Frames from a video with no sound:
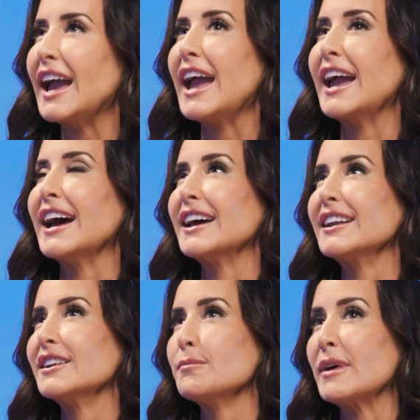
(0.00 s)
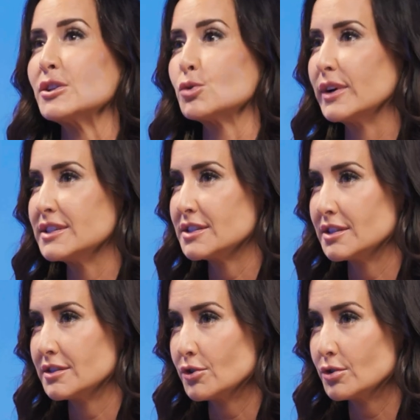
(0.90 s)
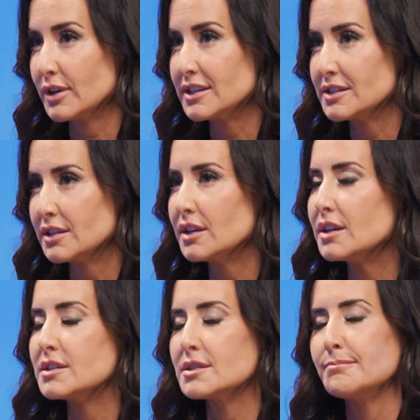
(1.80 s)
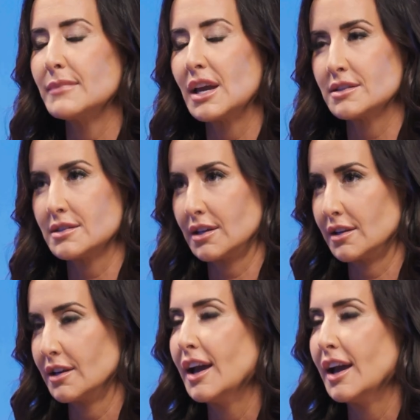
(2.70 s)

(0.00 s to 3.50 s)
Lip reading: and my twin sister, Tracy, is amazing.